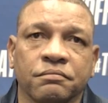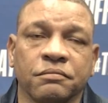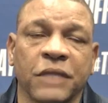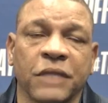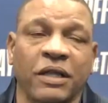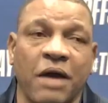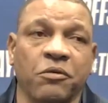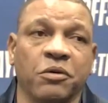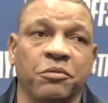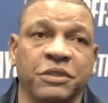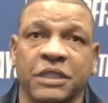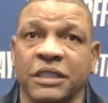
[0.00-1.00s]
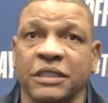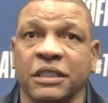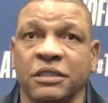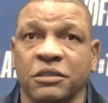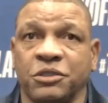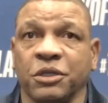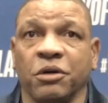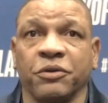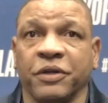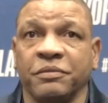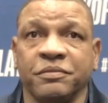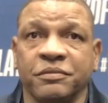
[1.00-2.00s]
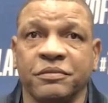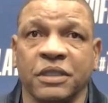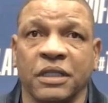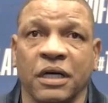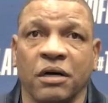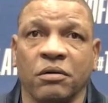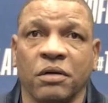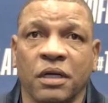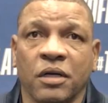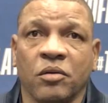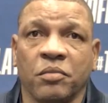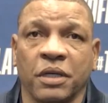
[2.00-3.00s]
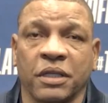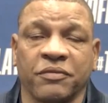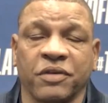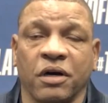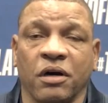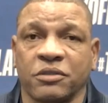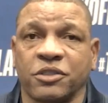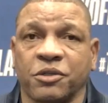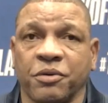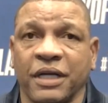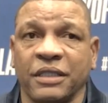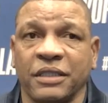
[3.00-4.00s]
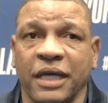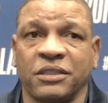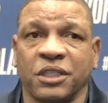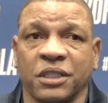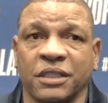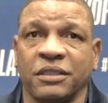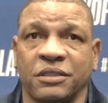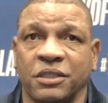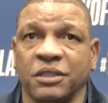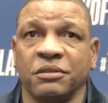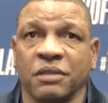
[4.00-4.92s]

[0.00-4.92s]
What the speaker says: No, that one was easy. You showed them, you know. But give the Hawks credit. They took it, too.